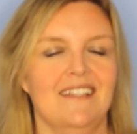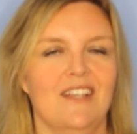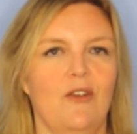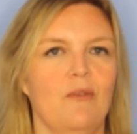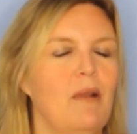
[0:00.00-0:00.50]

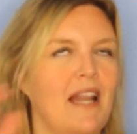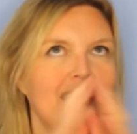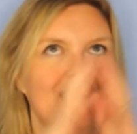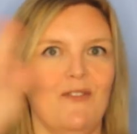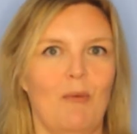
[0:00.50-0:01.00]
So
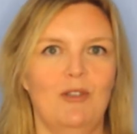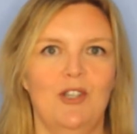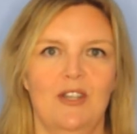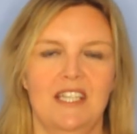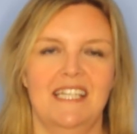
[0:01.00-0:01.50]
plenty of
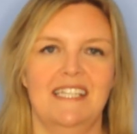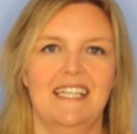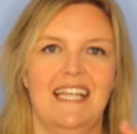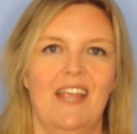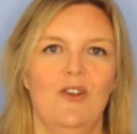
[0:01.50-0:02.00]
opportunities to
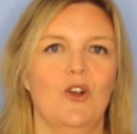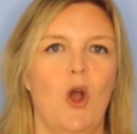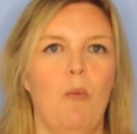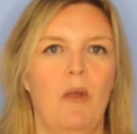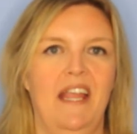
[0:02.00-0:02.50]
get your
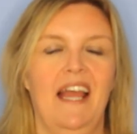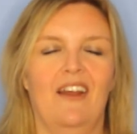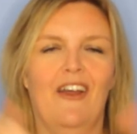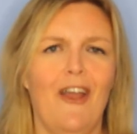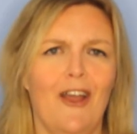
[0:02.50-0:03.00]
copy, and
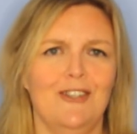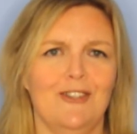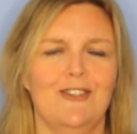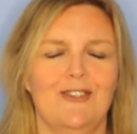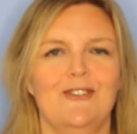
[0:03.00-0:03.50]
I urge you
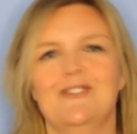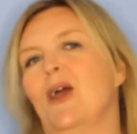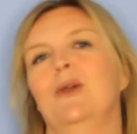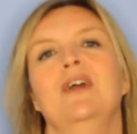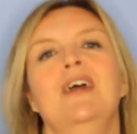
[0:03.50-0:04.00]
to do so,